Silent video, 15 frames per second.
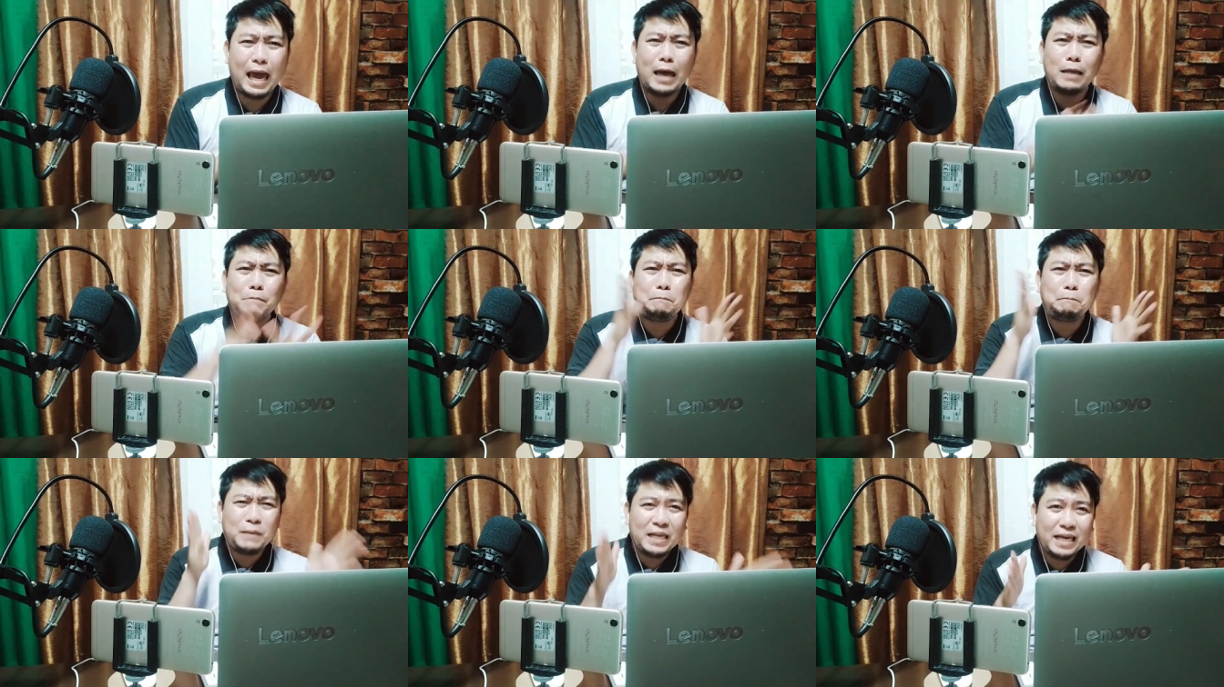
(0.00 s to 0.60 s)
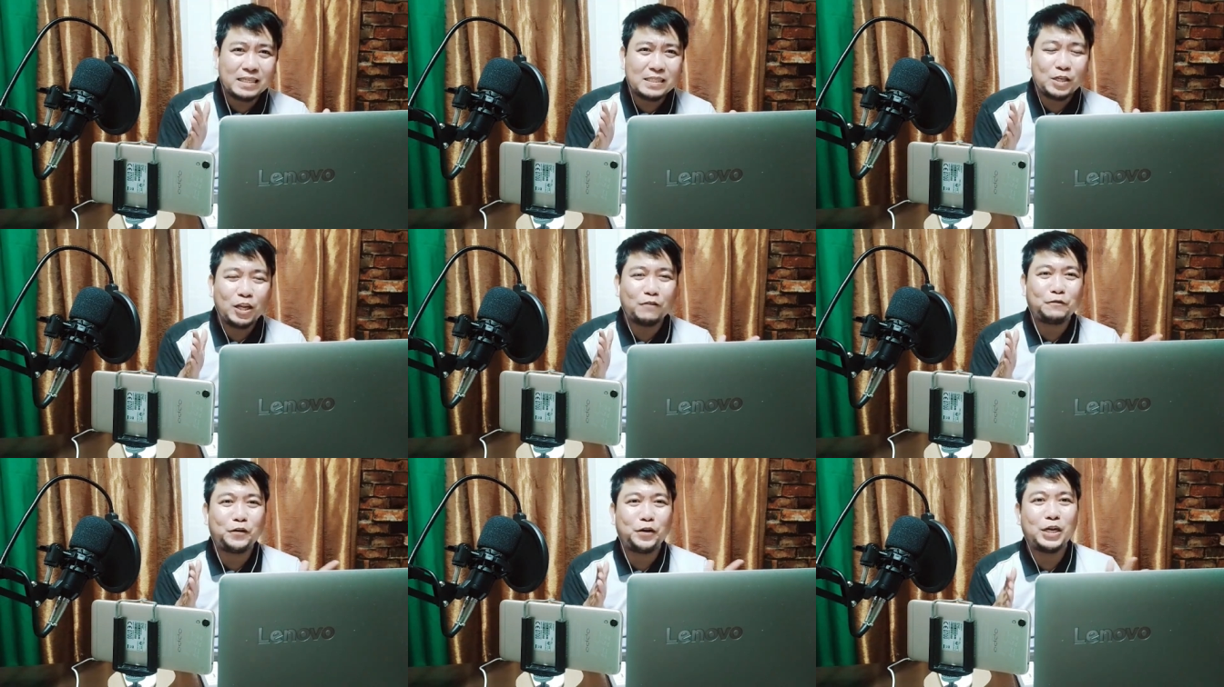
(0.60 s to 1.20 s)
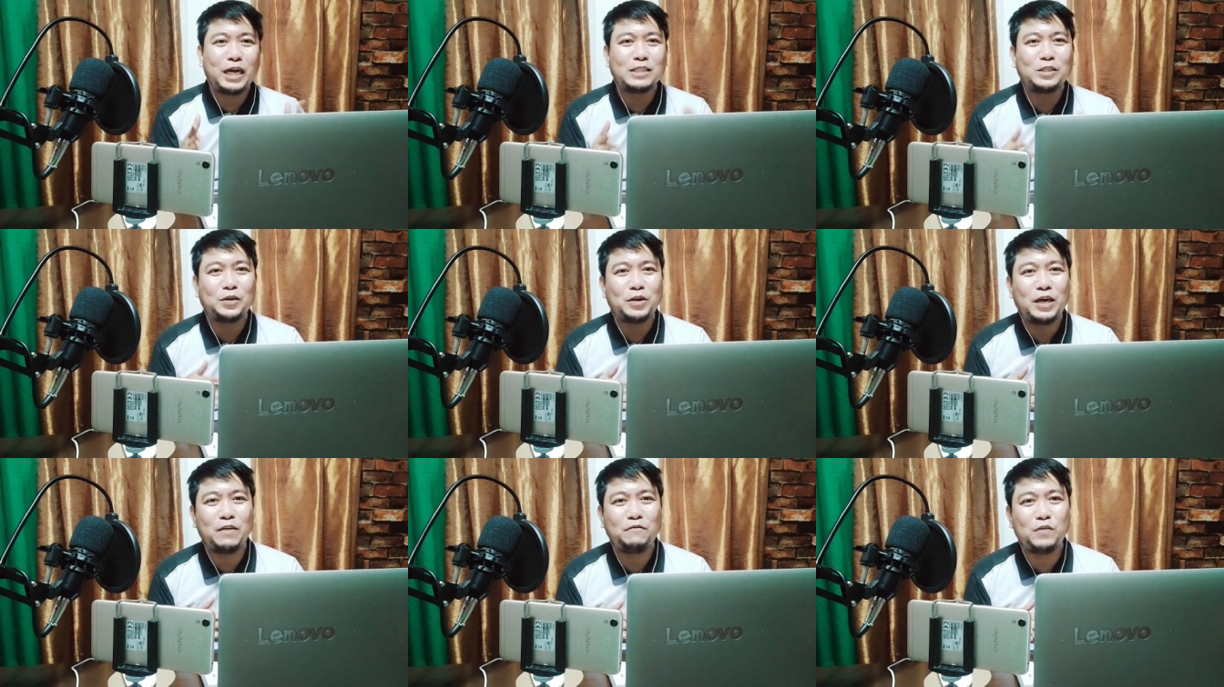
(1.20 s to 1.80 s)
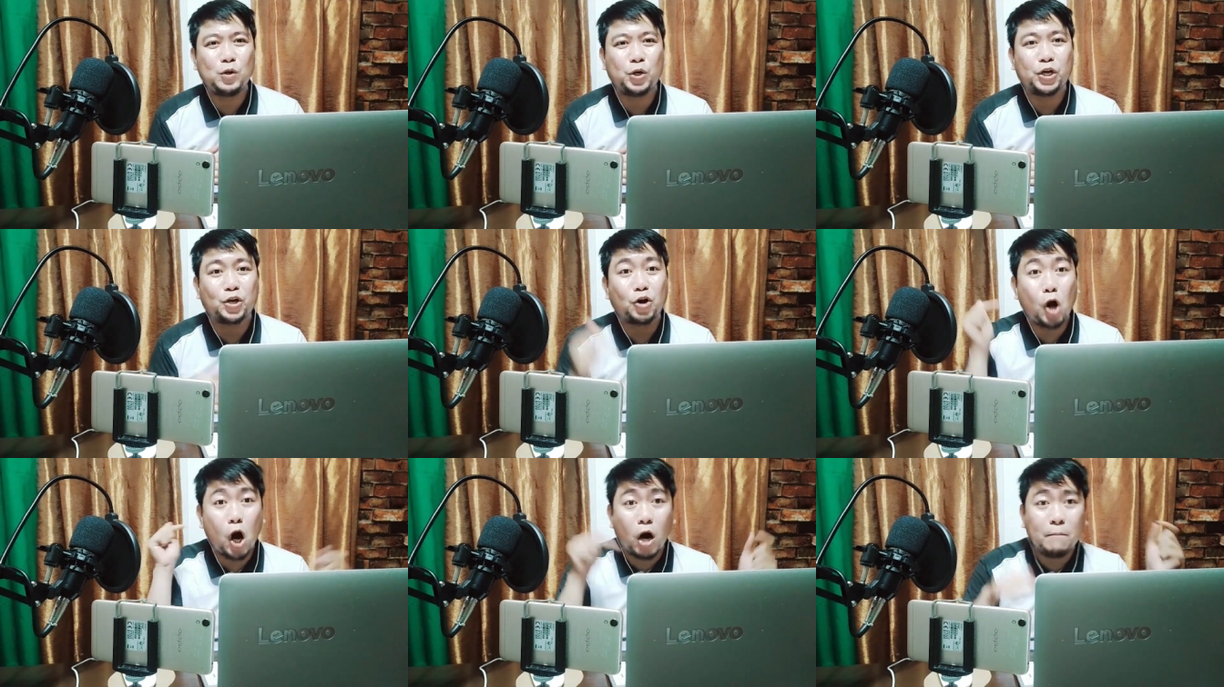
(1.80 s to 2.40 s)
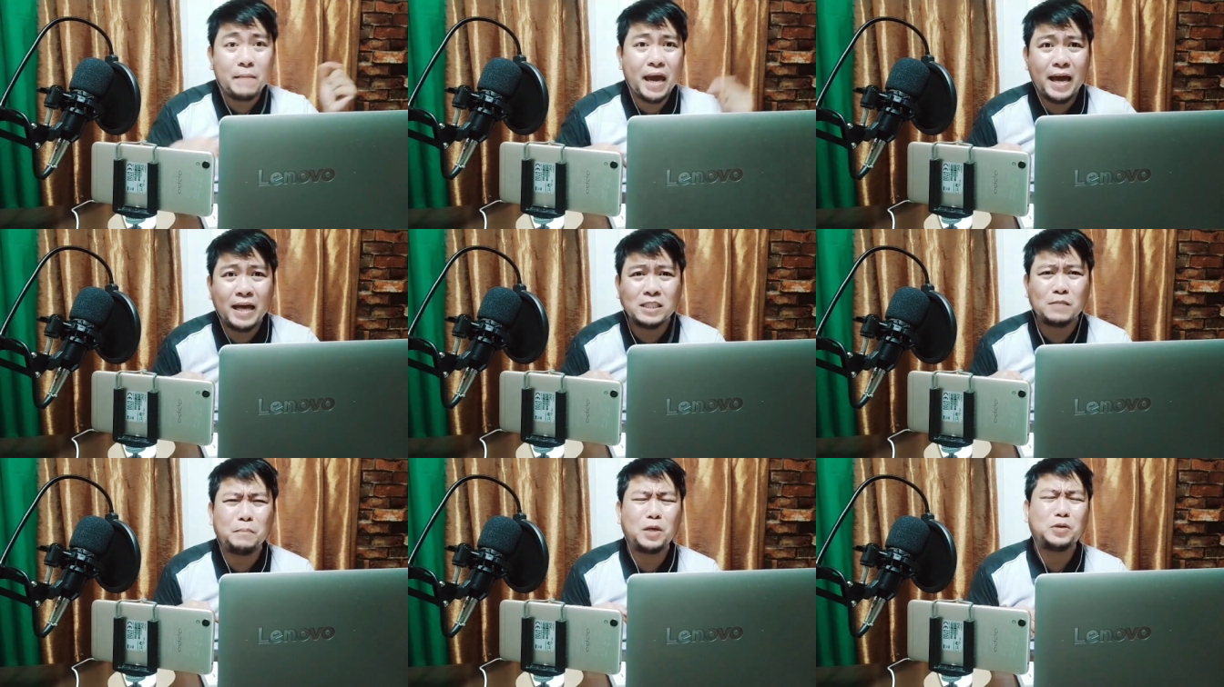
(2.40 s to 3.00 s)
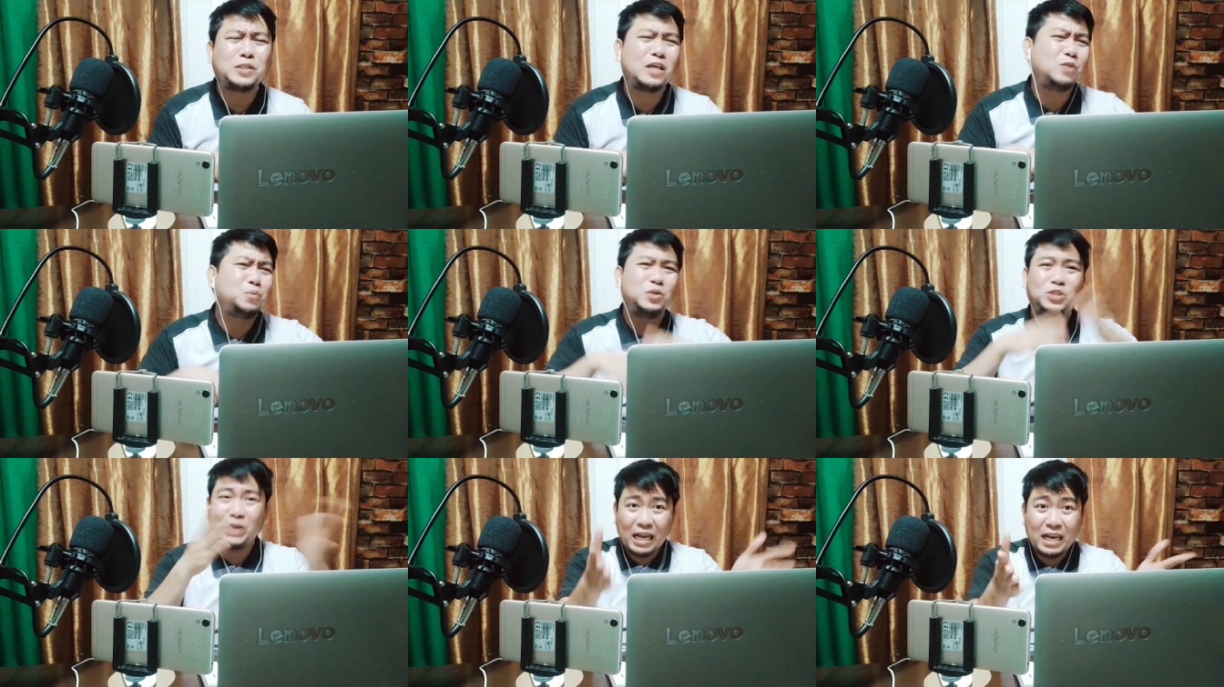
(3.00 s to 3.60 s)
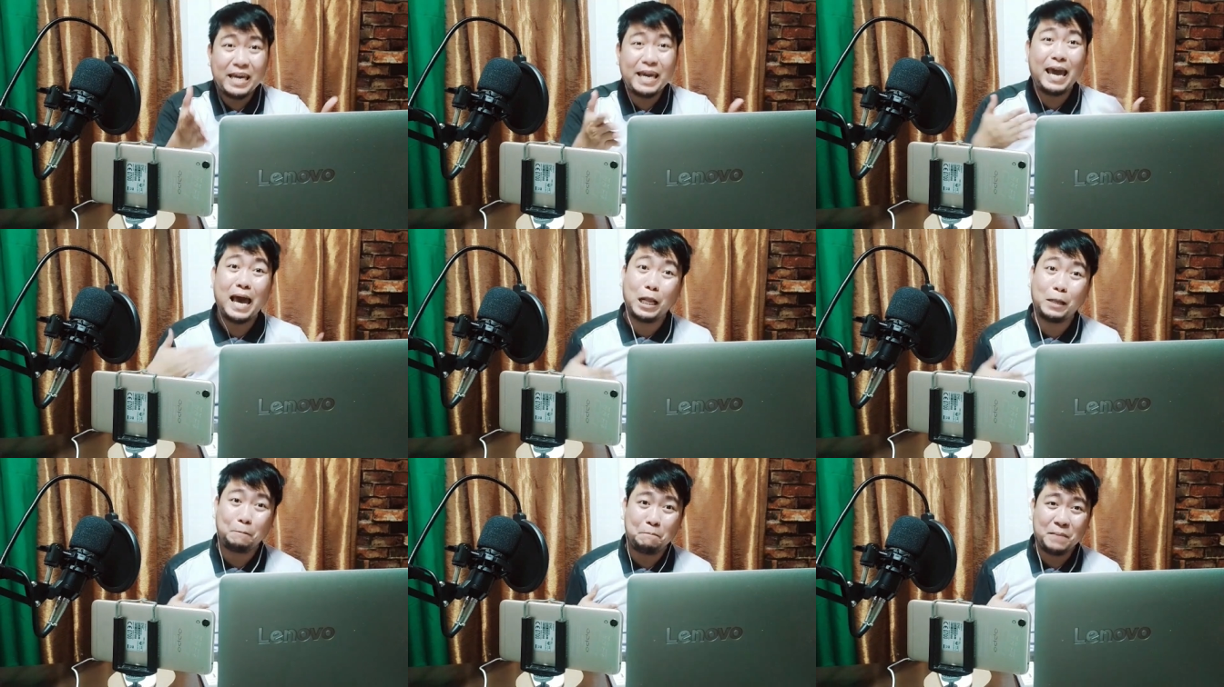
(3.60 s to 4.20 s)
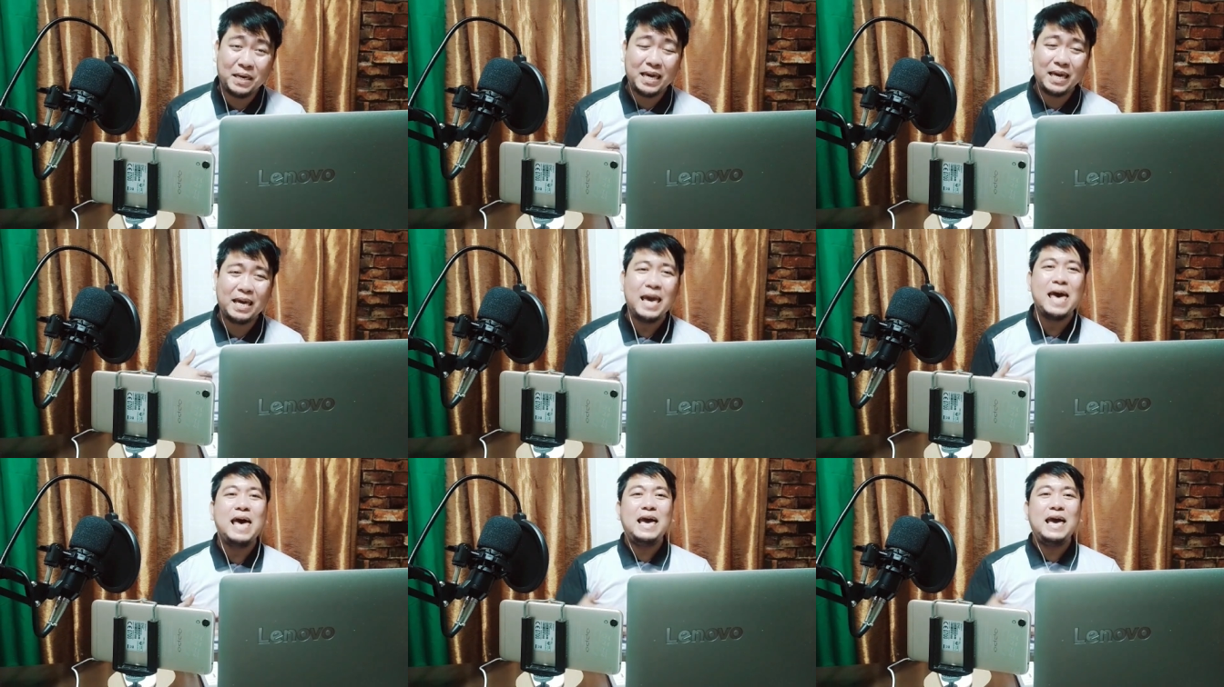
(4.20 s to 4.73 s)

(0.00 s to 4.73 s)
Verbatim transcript: And please do not forget to give your comments because that would really help me